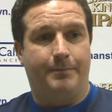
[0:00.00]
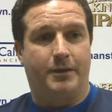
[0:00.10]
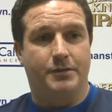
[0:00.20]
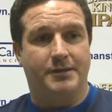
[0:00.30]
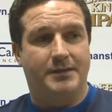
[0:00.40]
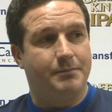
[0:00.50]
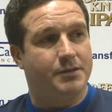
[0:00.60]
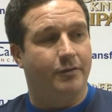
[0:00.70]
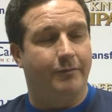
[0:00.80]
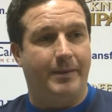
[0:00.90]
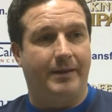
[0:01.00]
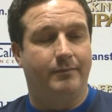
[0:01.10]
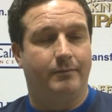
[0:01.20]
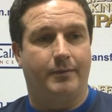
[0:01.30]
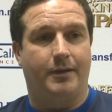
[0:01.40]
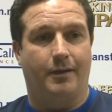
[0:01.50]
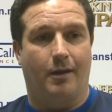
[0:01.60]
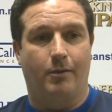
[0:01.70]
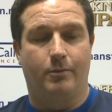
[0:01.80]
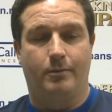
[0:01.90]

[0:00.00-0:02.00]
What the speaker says: because it seems to have been, it